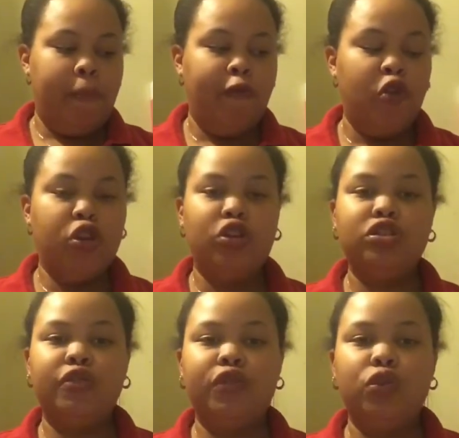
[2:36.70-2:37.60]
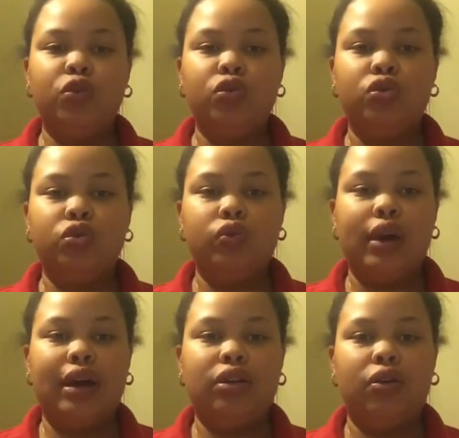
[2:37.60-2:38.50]
For those of you who do
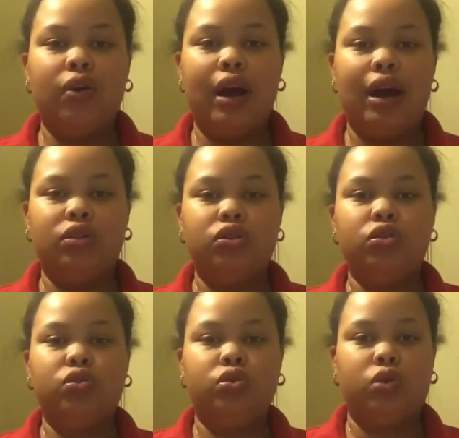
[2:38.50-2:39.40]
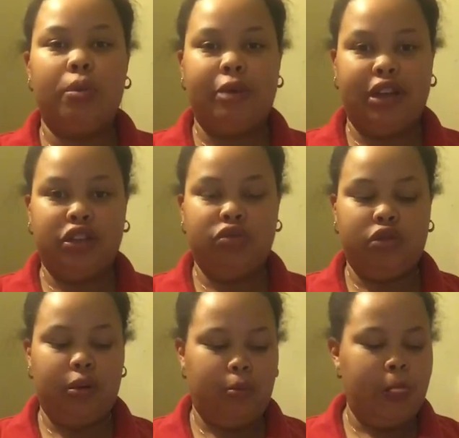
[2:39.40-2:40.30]
not know how to do a magic
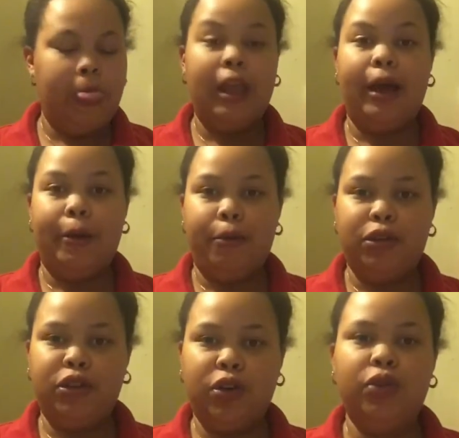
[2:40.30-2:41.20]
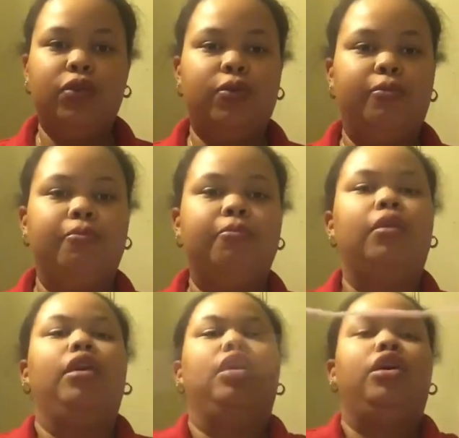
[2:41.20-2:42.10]
ring, I will show you.
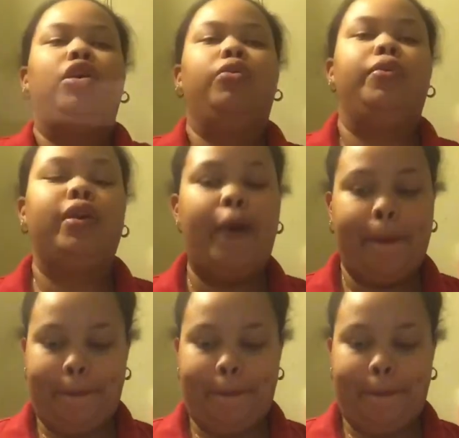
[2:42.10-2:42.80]
Here we go.